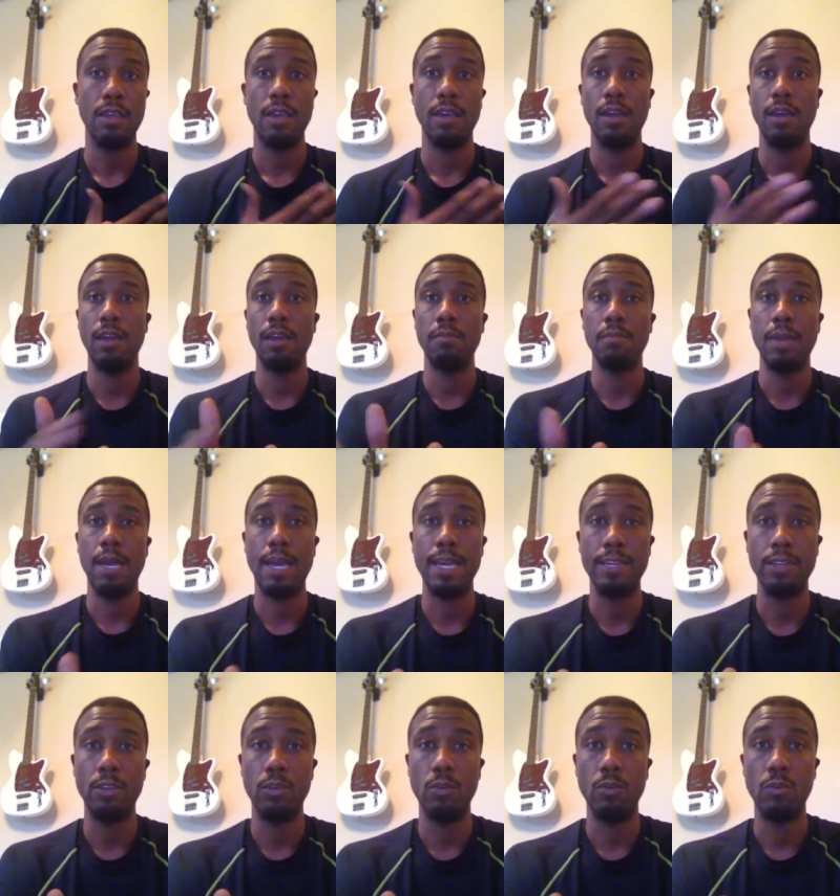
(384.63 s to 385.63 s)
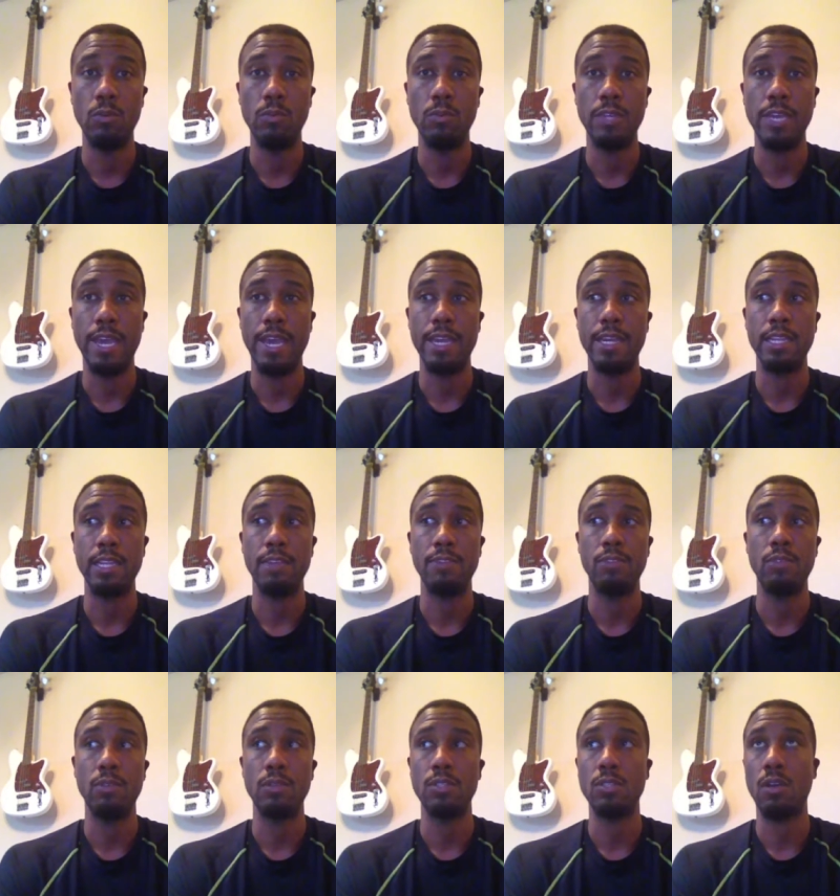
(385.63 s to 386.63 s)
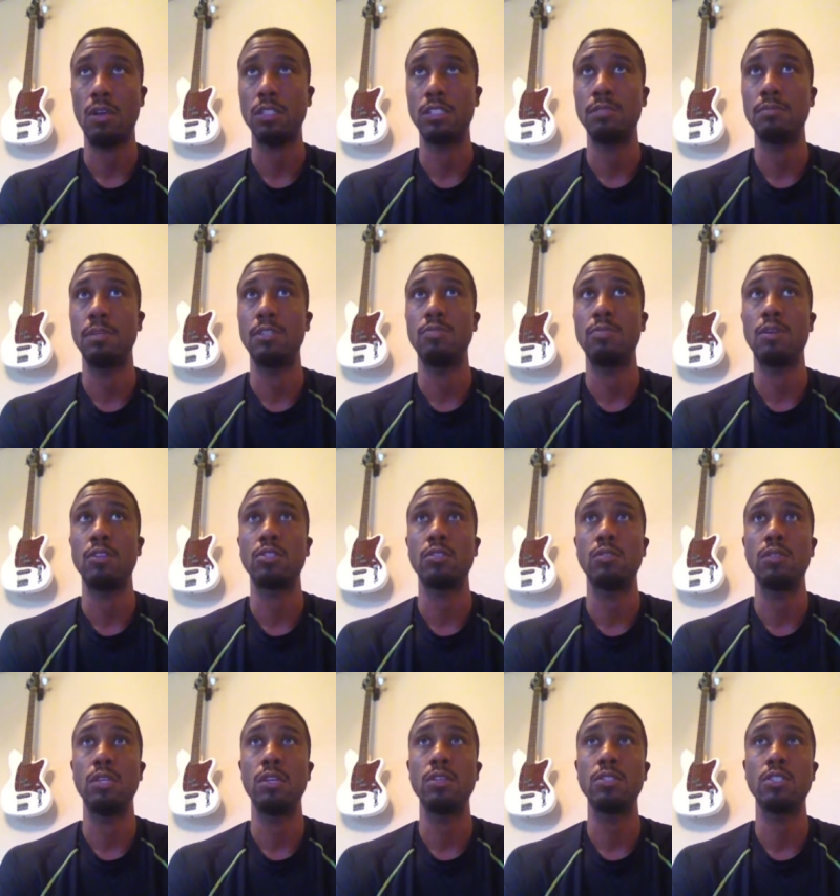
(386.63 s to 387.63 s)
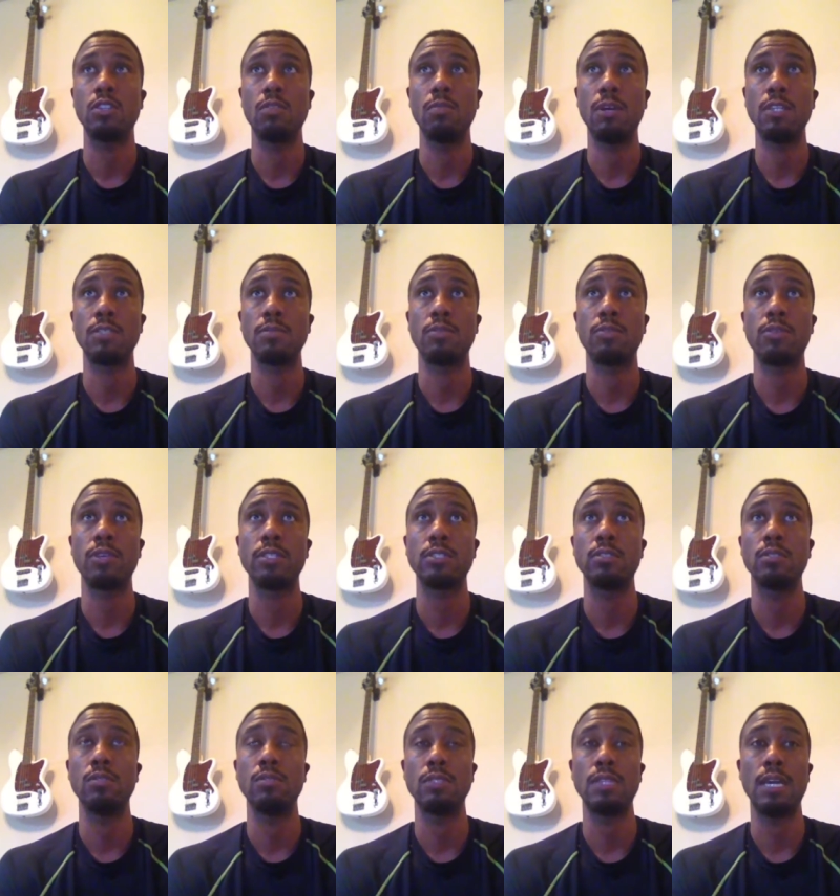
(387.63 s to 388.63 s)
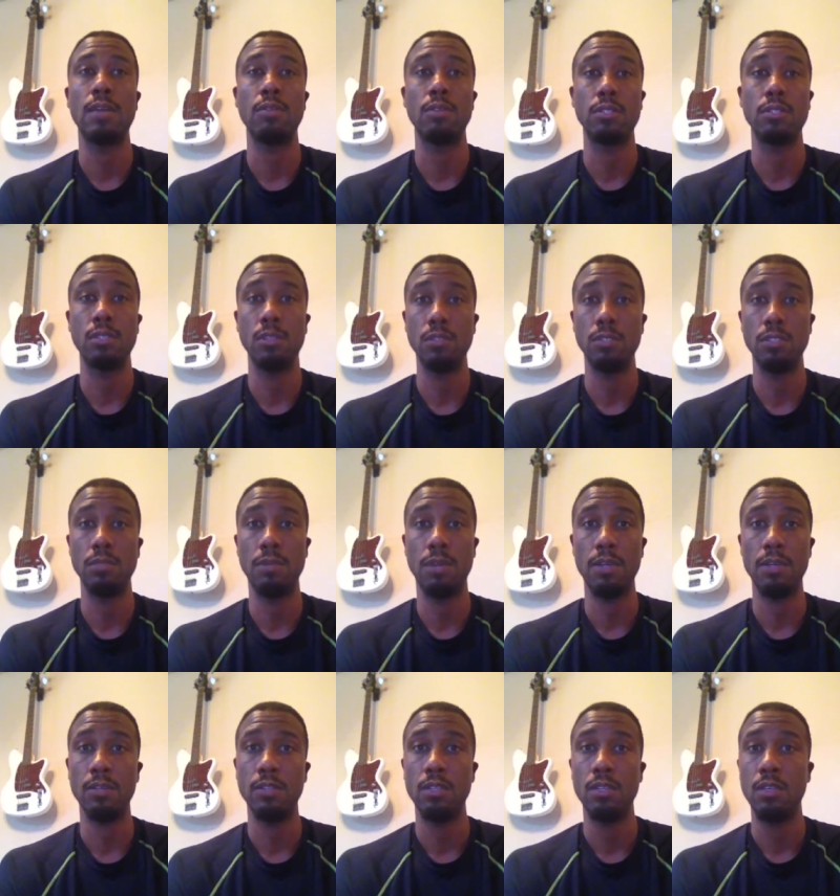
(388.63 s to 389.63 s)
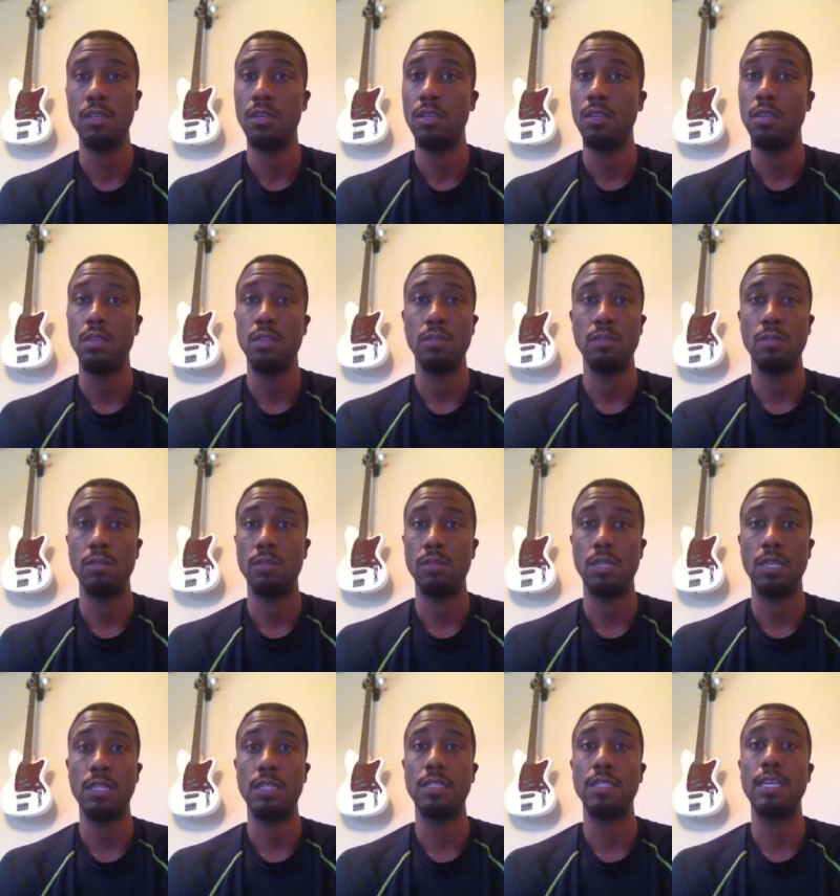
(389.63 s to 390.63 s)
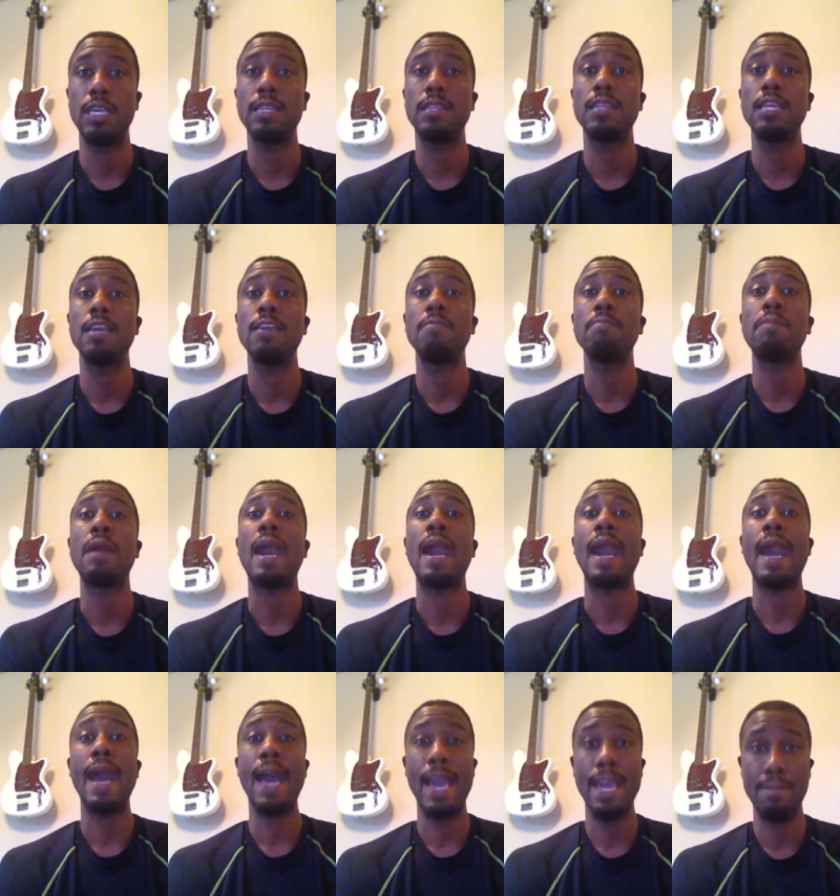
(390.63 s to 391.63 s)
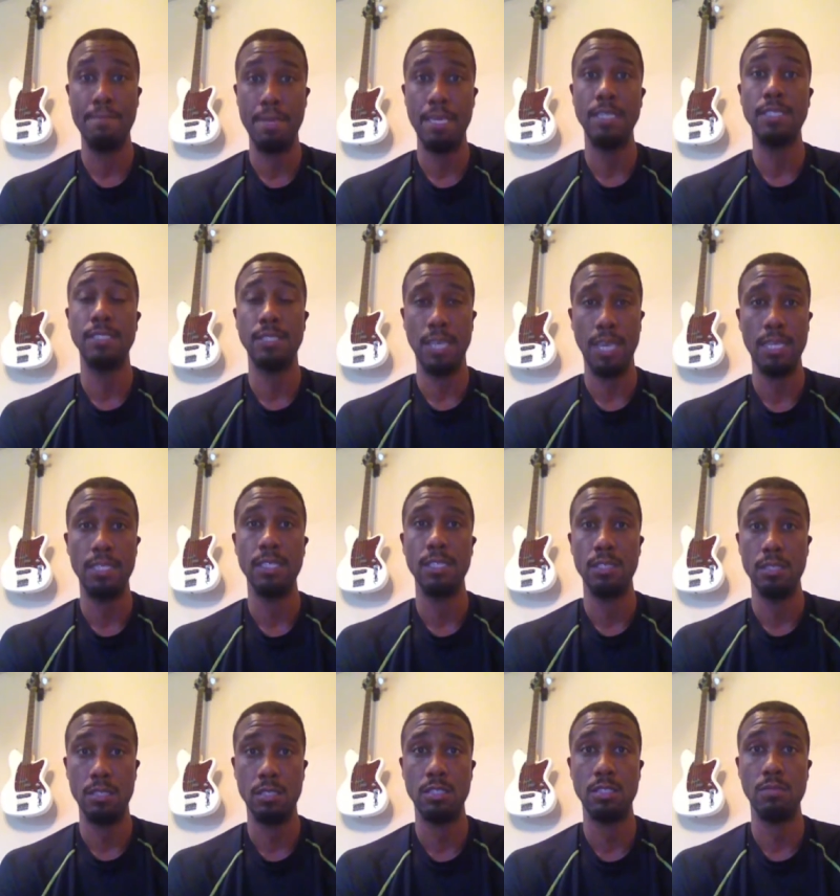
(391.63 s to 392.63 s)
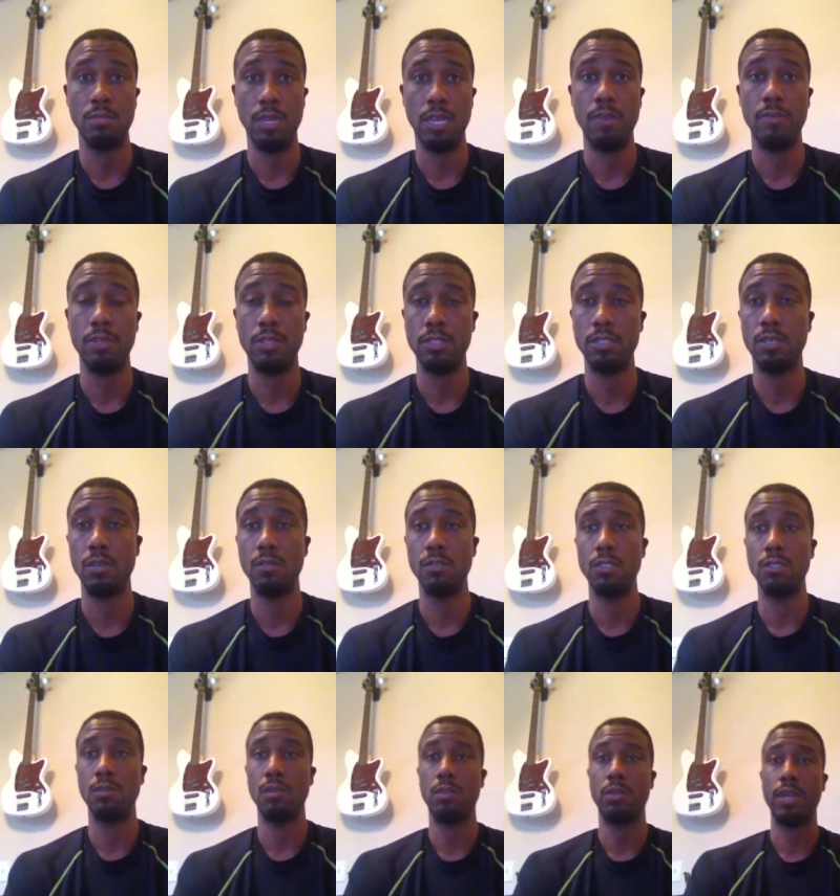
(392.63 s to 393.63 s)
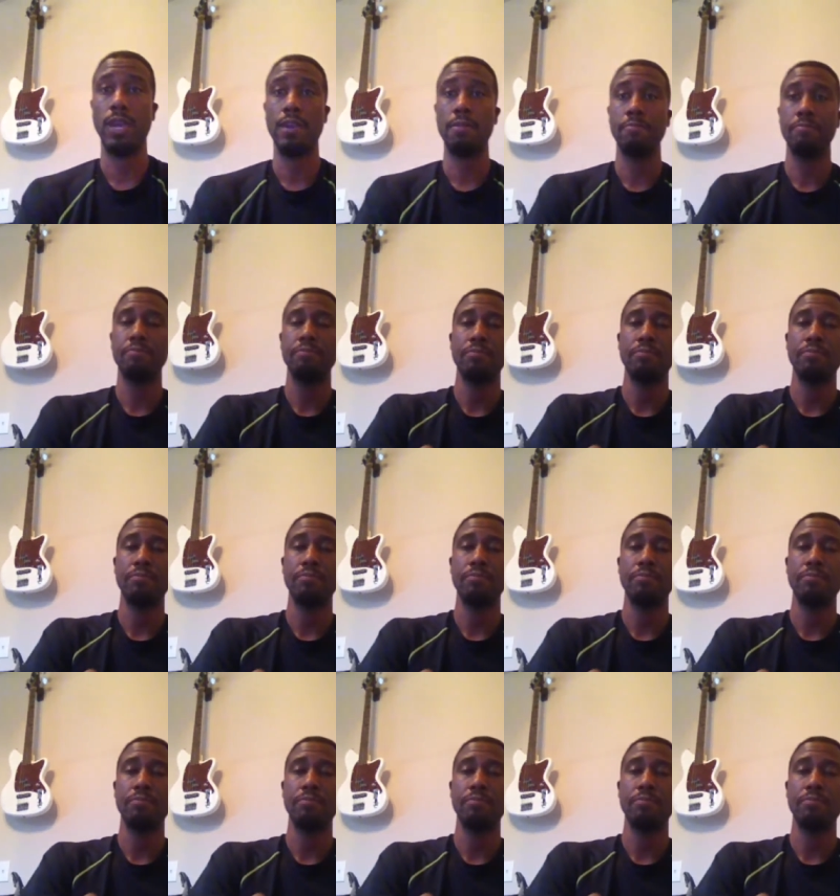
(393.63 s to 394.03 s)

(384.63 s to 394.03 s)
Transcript: I know that if you had talked to me about 2 years ago about some crystals, I would have told you about, you know, get thee behind me, Satan, is what I would have told you, okay?